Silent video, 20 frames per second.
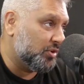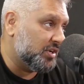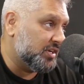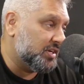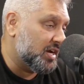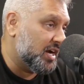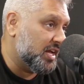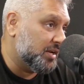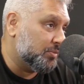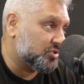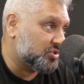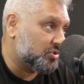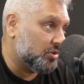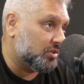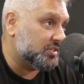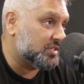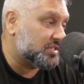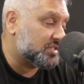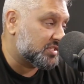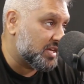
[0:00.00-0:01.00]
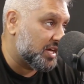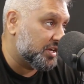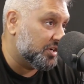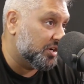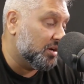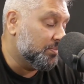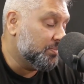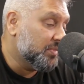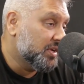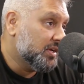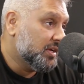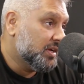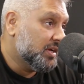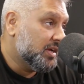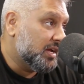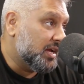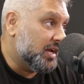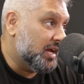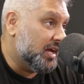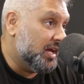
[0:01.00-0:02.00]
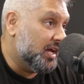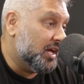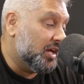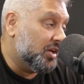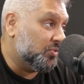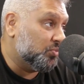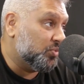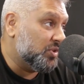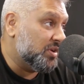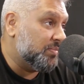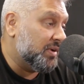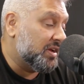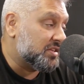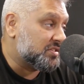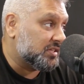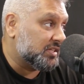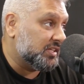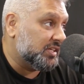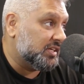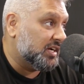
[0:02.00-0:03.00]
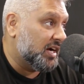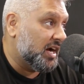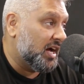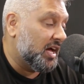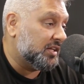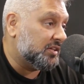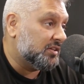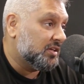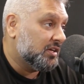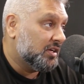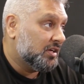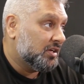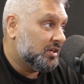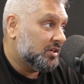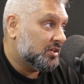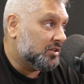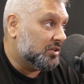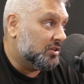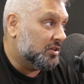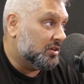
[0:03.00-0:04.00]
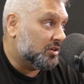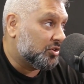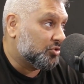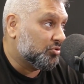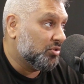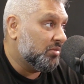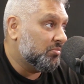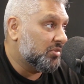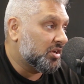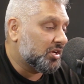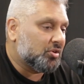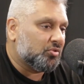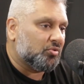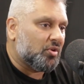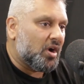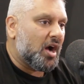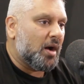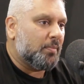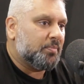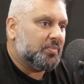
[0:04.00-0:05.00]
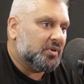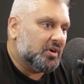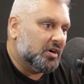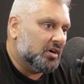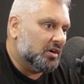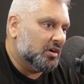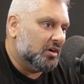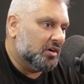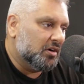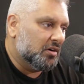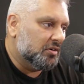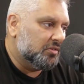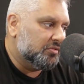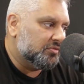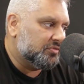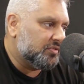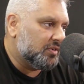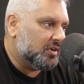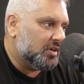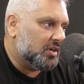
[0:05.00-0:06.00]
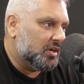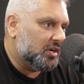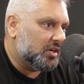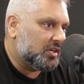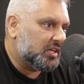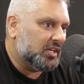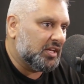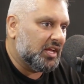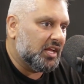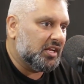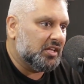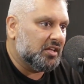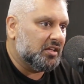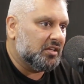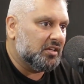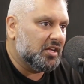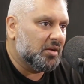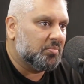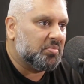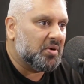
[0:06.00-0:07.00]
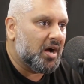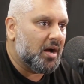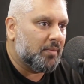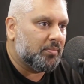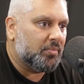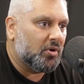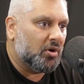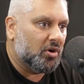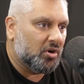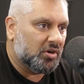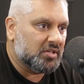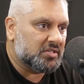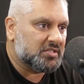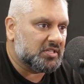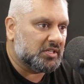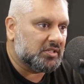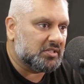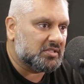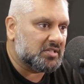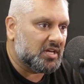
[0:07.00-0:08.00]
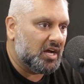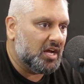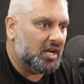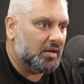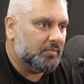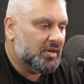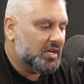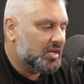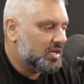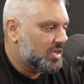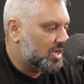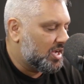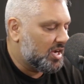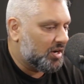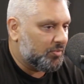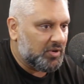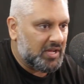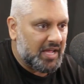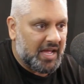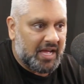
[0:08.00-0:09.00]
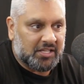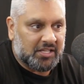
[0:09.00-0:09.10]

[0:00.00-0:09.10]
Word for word: 49 it was called the setup and we basically got the cream of the crop of uh, Canadian hip hop artists at the time, and we